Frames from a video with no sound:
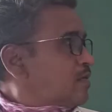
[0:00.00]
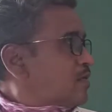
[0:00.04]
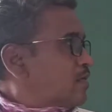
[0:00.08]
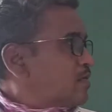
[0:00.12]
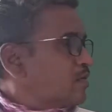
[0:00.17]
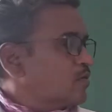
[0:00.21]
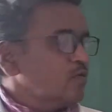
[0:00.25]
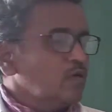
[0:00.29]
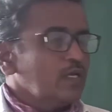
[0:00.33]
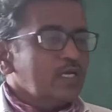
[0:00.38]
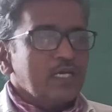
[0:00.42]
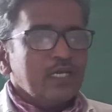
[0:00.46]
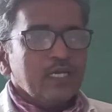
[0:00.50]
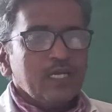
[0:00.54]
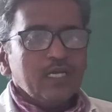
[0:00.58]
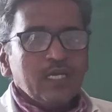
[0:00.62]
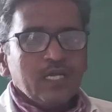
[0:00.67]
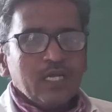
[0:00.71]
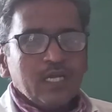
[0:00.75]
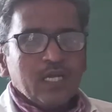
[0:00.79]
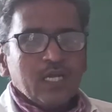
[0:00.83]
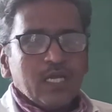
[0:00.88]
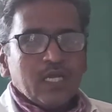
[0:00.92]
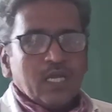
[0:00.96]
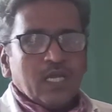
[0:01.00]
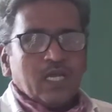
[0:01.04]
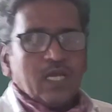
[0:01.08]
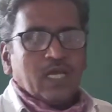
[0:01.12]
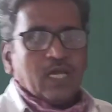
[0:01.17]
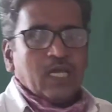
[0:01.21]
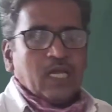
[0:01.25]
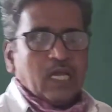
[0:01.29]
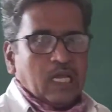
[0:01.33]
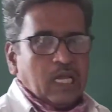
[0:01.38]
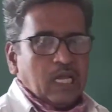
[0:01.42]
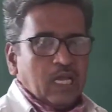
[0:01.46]
Today
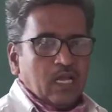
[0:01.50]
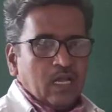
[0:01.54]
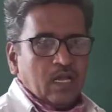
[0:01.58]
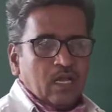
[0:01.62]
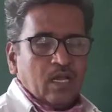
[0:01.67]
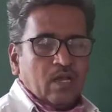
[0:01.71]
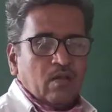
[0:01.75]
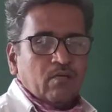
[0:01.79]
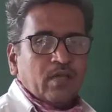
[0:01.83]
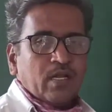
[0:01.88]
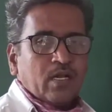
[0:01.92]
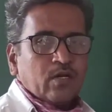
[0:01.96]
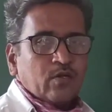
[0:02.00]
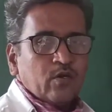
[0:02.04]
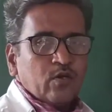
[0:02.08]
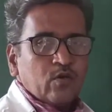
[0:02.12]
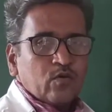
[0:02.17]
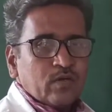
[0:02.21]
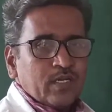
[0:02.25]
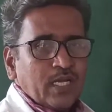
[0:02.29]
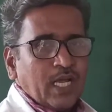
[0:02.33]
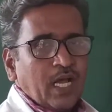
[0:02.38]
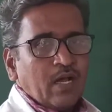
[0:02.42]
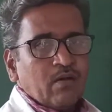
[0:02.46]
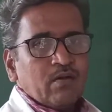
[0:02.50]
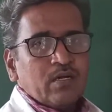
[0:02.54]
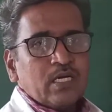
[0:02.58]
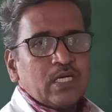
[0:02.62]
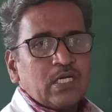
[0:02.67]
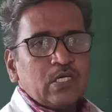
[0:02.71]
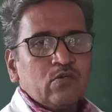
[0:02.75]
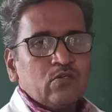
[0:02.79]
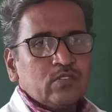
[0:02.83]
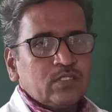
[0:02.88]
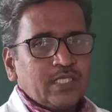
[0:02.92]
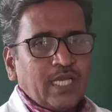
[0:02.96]
we are going to have a
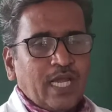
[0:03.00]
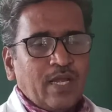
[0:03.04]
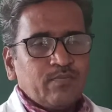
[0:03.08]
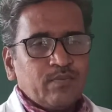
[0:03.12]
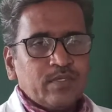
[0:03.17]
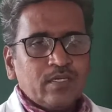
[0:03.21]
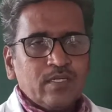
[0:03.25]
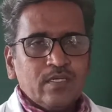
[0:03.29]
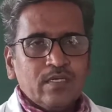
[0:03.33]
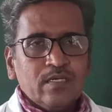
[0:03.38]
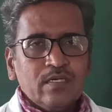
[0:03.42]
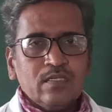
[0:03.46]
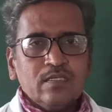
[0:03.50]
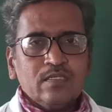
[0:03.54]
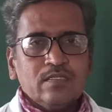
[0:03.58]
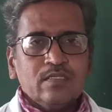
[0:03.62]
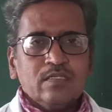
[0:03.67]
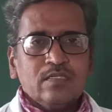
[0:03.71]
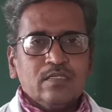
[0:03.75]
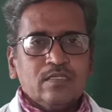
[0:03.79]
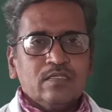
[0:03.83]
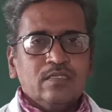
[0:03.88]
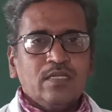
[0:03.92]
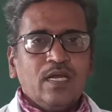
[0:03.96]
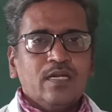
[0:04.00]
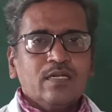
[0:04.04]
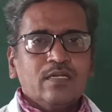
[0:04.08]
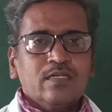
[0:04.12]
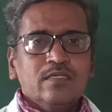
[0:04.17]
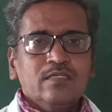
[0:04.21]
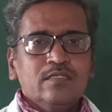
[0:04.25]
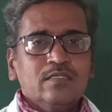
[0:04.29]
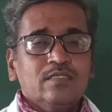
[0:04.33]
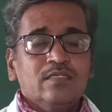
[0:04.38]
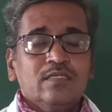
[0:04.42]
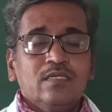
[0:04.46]
new chapter, that
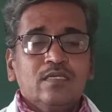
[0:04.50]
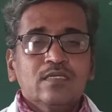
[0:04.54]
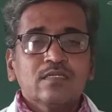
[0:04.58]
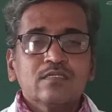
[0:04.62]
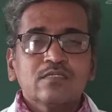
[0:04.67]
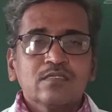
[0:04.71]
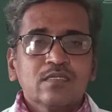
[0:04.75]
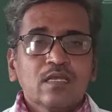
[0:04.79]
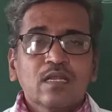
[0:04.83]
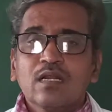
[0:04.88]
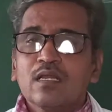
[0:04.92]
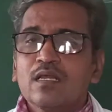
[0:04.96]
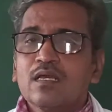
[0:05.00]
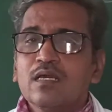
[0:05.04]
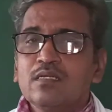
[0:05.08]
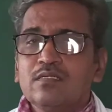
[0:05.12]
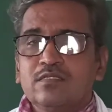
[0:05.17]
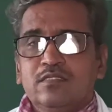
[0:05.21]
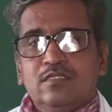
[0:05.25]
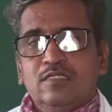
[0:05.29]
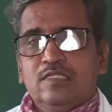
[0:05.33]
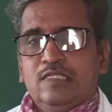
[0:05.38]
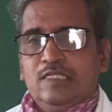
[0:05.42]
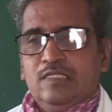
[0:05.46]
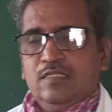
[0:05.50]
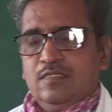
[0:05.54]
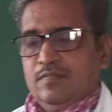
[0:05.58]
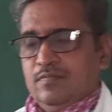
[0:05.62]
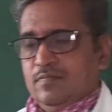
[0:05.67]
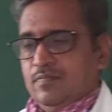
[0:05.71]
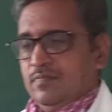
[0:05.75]
is circles.